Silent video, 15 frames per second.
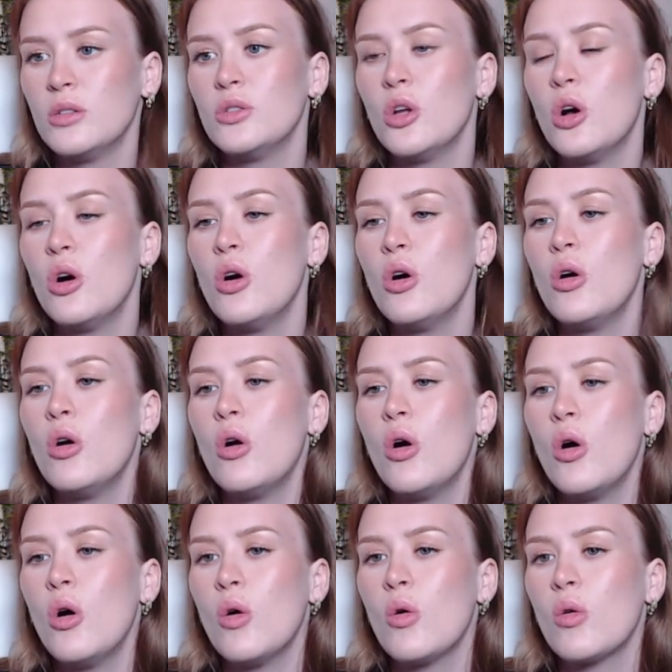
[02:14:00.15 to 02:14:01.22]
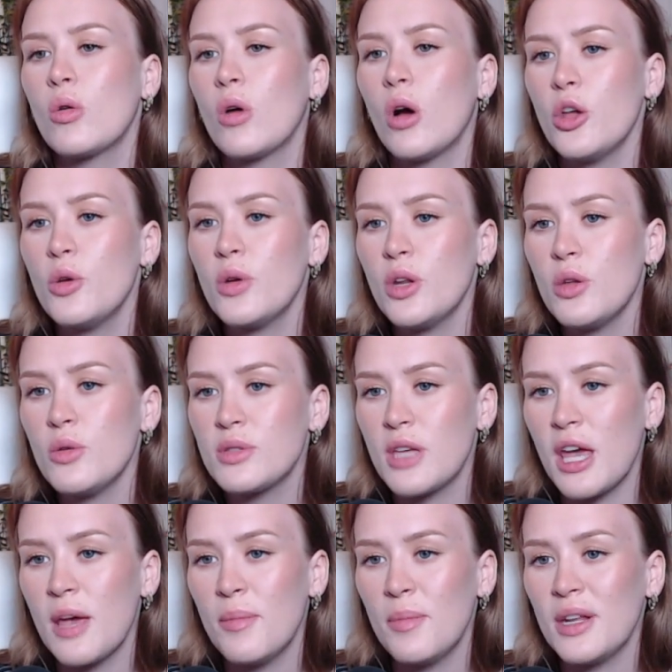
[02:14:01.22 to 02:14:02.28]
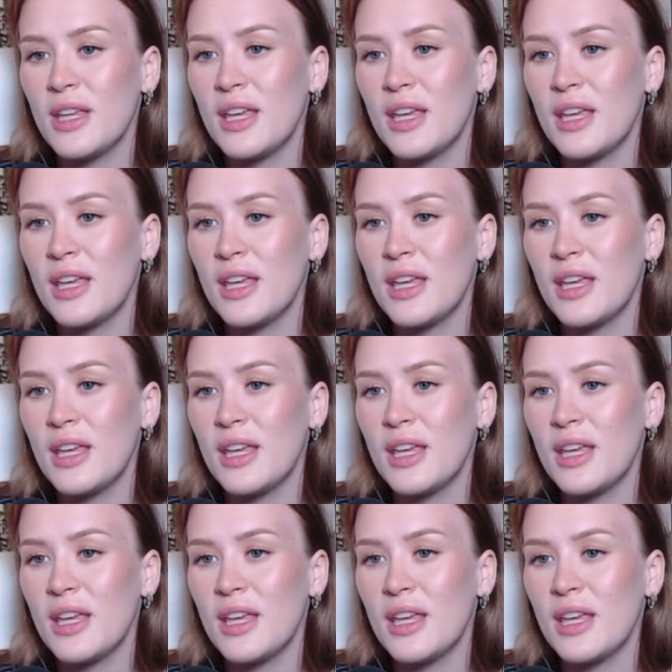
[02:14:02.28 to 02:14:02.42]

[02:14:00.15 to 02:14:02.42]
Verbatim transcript: No! Are you going to use Gambit